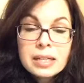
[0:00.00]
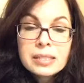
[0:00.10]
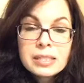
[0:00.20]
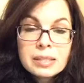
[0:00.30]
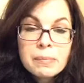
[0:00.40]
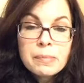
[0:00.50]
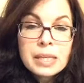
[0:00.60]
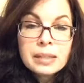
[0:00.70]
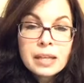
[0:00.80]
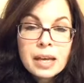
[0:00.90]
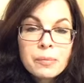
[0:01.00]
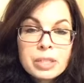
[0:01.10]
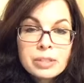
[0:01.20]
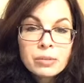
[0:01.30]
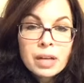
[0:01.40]
It doesn't mean that we
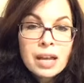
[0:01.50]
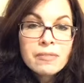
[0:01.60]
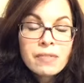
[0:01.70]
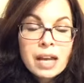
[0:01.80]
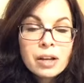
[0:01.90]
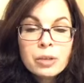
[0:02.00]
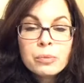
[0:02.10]
don't have value.